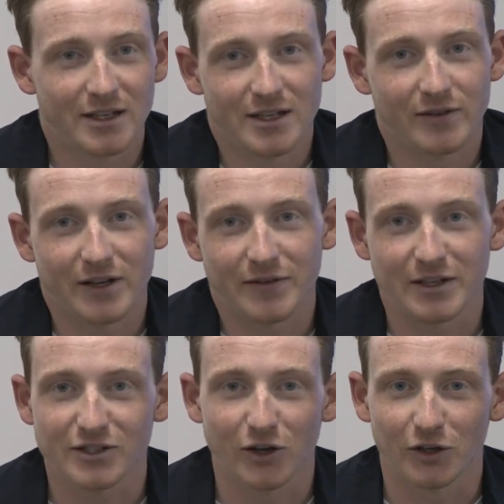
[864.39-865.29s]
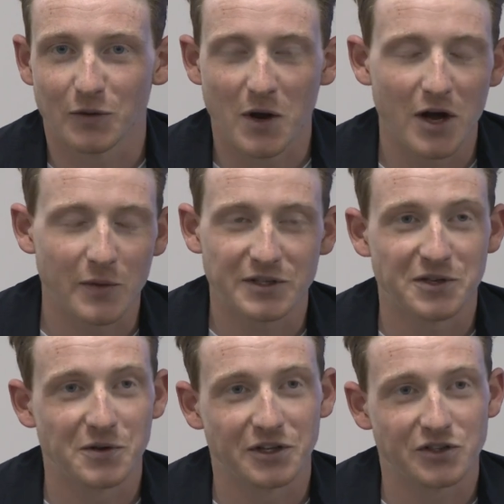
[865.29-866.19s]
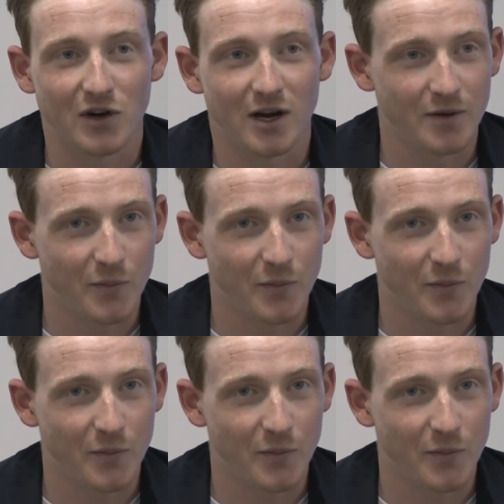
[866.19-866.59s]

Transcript: Even if it's not going to work, we're still going to try.